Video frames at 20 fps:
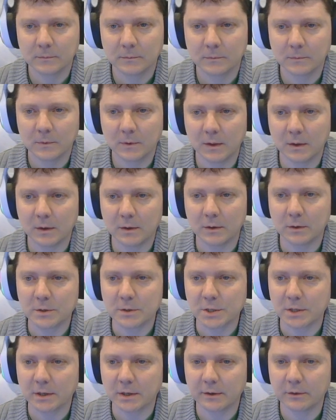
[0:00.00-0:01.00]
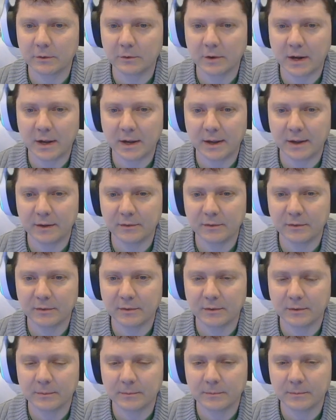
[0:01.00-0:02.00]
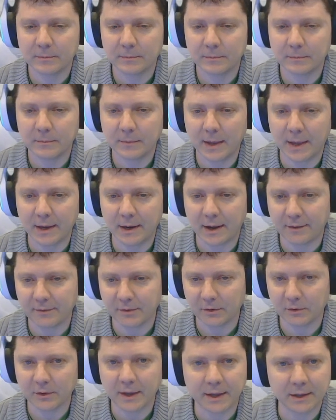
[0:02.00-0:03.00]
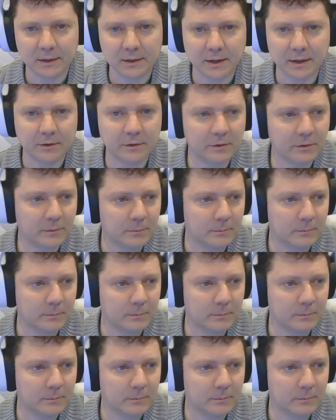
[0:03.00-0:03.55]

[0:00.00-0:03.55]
The inertialess drive, and obviously headlights.